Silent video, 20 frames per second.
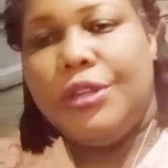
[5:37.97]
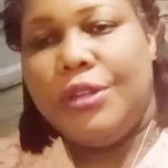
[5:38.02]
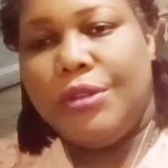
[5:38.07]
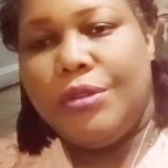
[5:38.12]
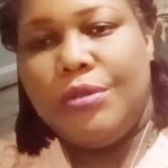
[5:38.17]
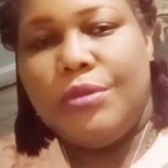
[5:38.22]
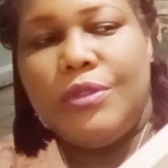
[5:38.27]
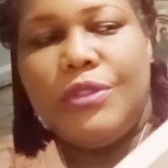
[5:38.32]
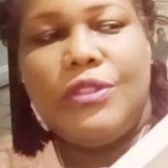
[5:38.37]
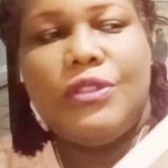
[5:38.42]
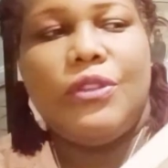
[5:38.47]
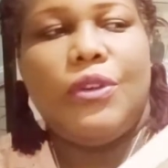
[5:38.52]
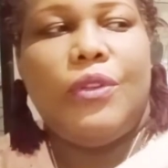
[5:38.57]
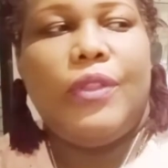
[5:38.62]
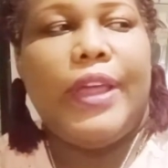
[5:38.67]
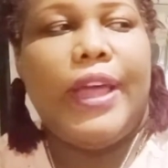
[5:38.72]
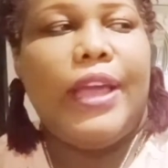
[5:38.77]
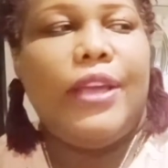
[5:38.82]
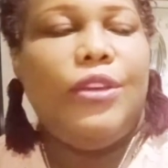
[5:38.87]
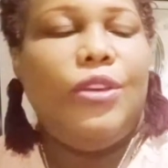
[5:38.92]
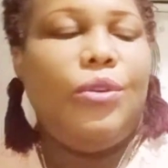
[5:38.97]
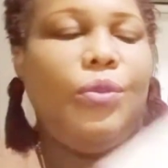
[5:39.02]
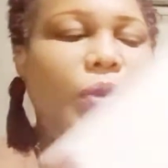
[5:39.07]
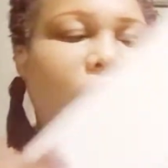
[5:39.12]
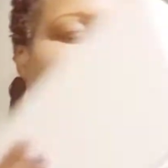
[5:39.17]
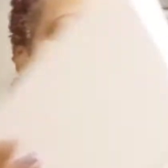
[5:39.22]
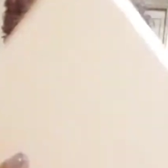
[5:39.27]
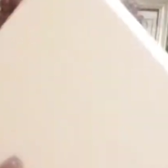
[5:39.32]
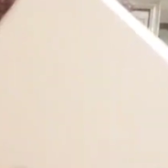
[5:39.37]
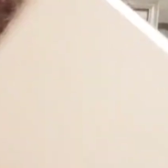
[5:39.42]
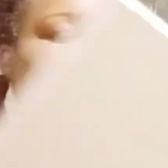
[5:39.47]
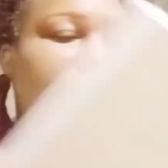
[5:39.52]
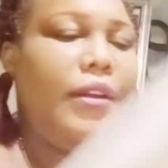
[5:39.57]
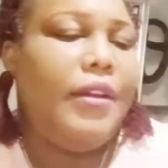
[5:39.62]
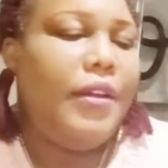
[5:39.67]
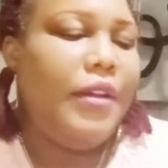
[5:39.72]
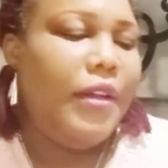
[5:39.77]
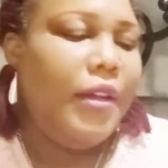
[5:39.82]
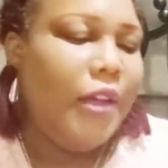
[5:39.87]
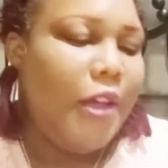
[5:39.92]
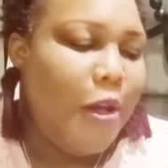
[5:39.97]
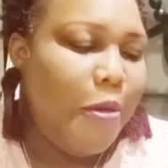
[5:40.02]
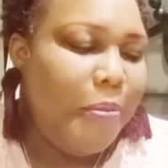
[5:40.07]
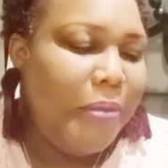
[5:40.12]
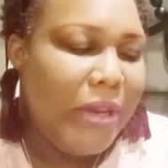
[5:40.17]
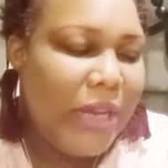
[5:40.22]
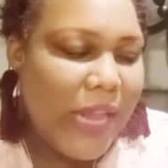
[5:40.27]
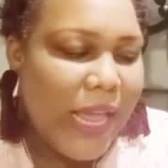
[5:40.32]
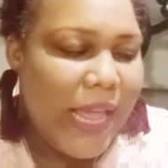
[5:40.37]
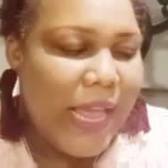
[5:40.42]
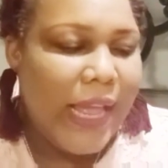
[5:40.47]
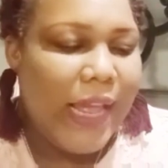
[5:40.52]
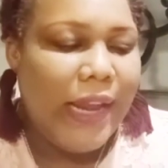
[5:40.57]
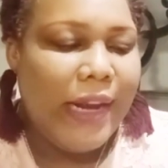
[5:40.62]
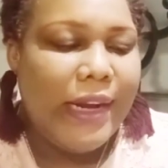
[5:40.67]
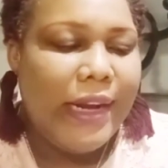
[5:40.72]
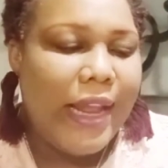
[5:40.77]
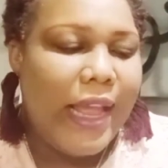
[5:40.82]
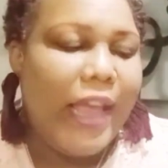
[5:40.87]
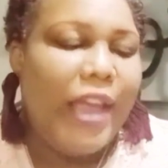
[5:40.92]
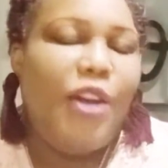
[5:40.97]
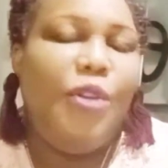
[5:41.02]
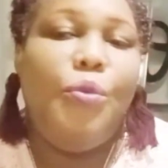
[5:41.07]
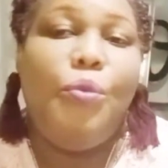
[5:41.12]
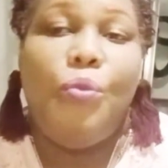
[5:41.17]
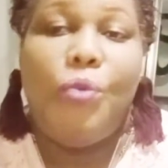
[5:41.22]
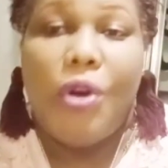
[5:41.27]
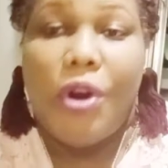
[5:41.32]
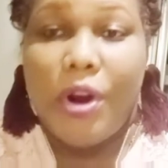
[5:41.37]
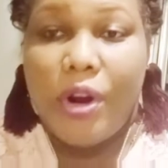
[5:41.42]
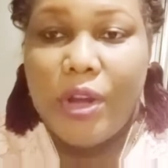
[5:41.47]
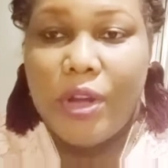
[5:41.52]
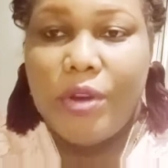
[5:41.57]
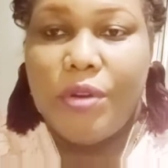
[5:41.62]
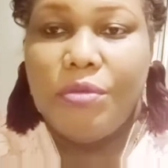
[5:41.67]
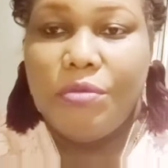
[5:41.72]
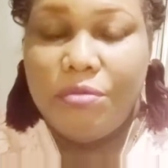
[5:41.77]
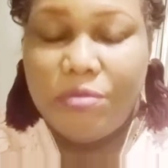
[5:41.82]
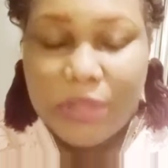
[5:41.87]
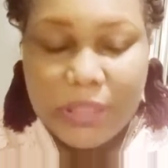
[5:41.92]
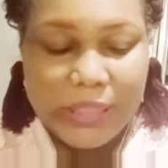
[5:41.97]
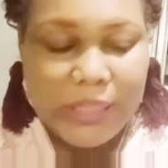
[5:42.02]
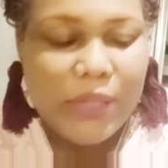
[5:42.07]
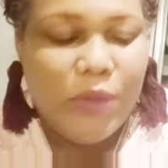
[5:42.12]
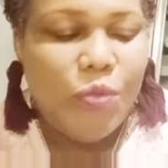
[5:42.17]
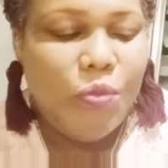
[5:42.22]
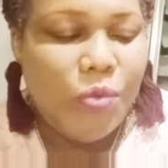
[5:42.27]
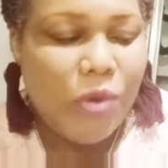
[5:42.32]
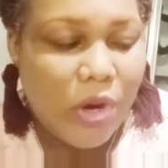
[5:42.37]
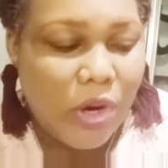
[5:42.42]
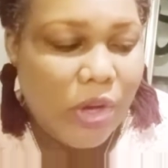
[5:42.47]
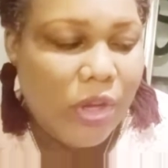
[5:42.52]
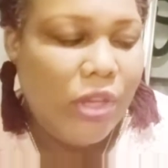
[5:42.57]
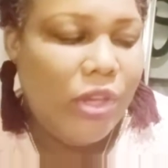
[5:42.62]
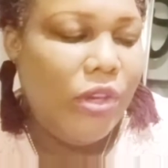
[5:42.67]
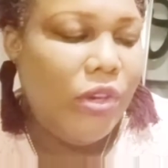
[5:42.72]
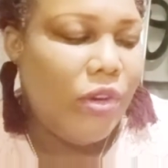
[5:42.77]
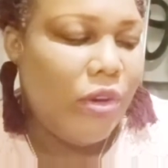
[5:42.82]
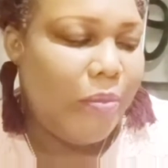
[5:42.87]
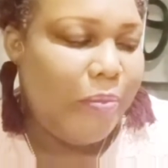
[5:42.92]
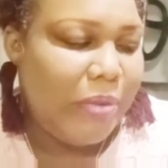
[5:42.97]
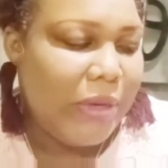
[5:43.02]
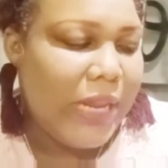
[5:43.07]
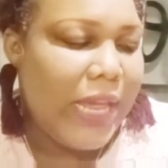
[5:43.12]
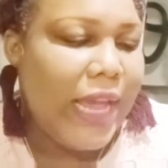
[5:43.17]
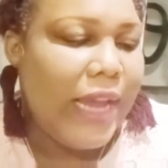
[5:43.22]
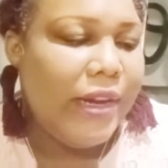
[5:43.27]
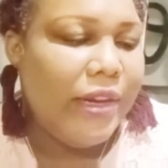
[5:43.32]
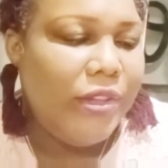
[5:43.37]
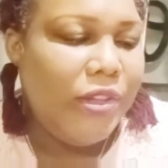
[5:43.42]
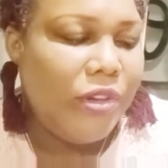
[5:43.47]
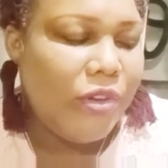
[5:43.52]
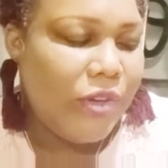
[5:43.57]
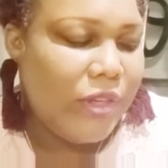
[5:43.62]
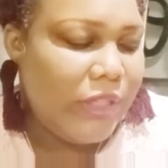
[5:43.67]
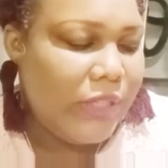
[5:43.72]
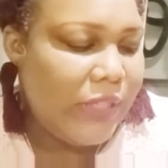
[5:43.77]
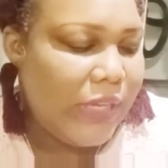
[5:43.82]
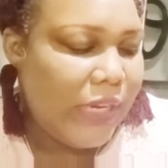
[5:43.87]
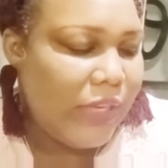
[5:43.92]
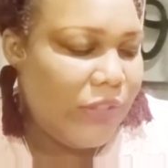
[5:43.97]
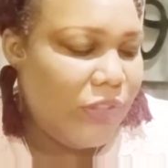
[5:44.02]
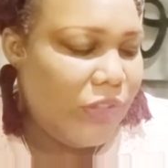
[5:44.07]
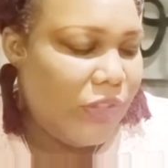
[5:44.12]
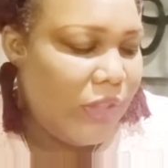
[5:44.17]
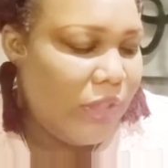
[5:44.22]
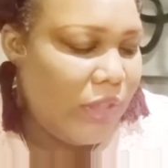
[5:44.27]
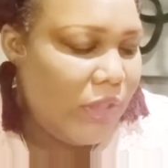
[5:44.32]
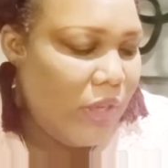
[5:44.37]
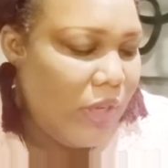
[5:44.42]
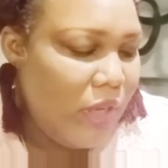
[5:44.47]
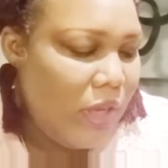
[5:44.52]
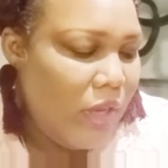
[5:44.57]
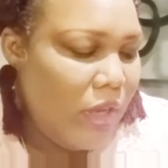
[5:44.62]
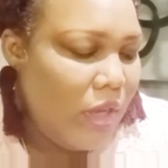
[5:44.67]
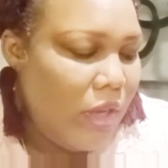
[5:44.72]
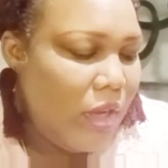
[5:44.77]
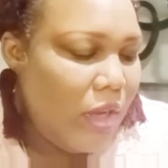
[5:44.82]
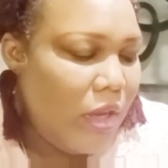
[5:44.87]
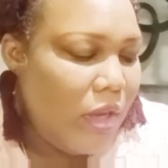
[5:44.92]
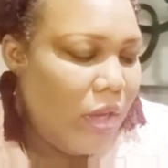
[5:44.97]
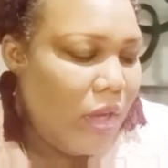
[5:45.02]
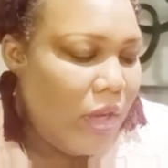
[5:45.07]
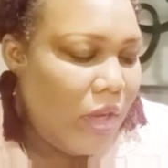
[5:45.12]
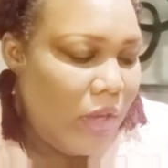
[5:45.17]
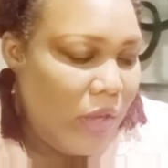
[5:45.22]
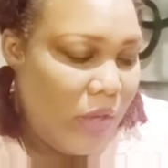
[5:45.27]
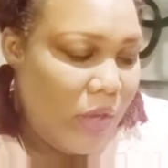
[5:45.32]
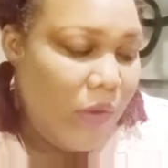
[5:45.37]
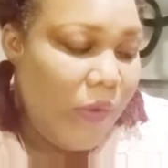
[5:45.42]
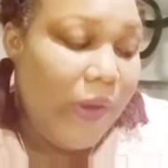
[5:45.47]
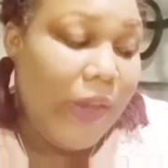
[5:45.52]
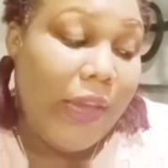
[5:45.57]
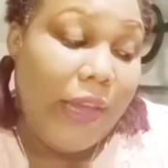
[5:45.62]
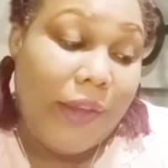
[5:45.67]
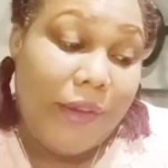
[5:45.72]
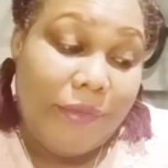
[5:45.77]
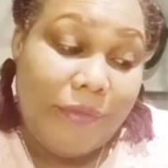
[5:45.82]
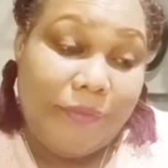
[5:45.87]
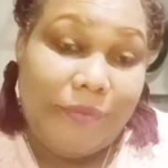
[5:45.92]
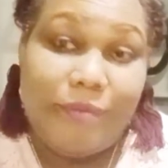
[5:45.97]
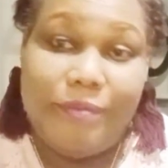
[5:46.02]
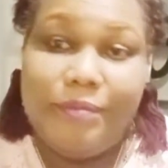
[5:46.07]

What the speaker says: you so that you can plan and really work your plan and your intention. Okay.